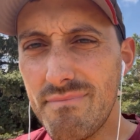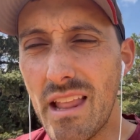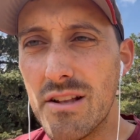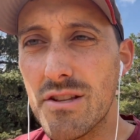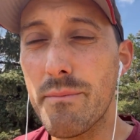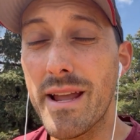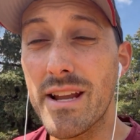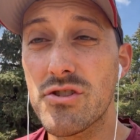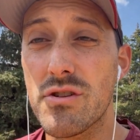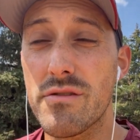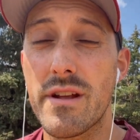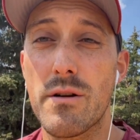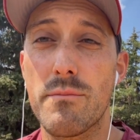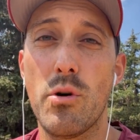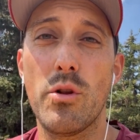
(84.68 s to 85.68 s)
to make sure
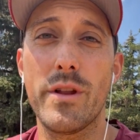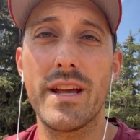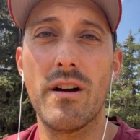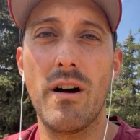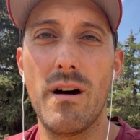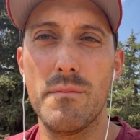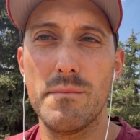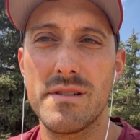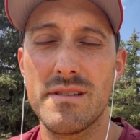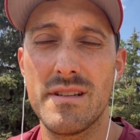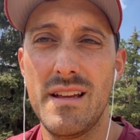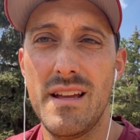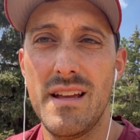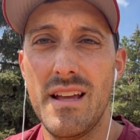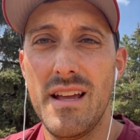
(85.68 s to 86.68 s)
they're pulling comps
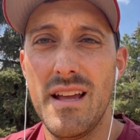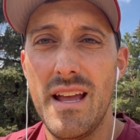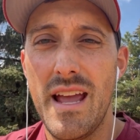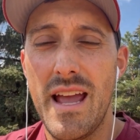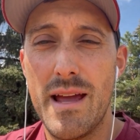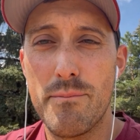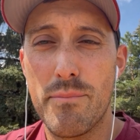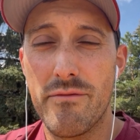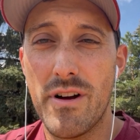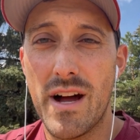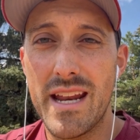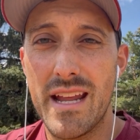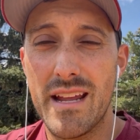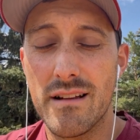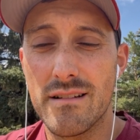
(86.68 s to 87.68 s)
and
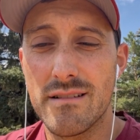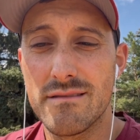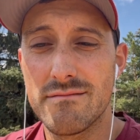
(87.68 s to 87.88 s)
providing